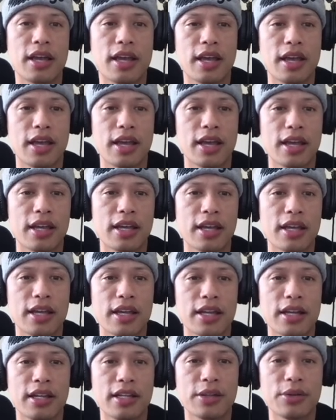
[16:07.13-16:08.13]

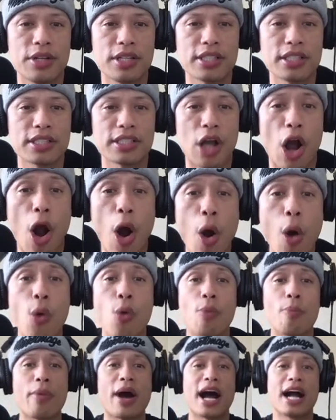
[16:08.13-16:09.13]
And three sixty,
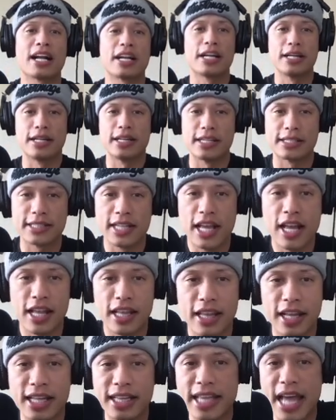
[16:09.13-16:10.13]
oh my goodness,
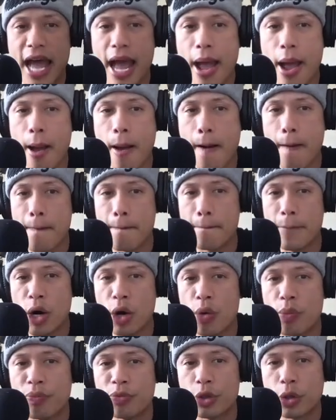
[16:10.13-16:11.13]
look at that,
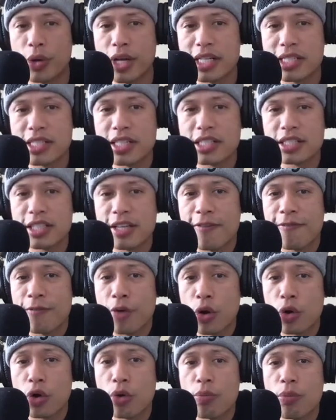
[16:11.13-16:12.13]
boom, three sixty
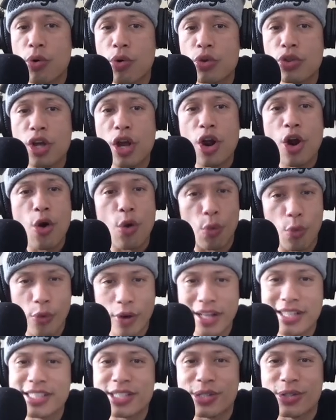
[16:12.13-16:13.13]
photo booth
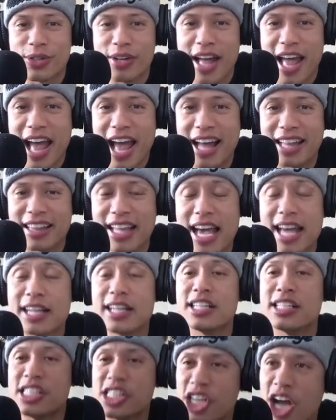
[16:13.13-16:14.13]
rental
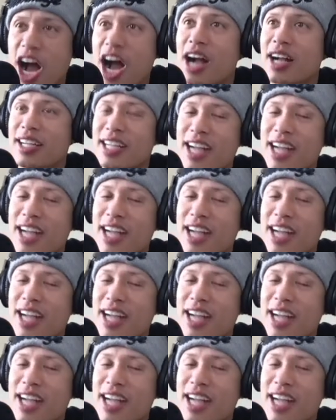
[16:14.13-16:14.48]
Atlanta dot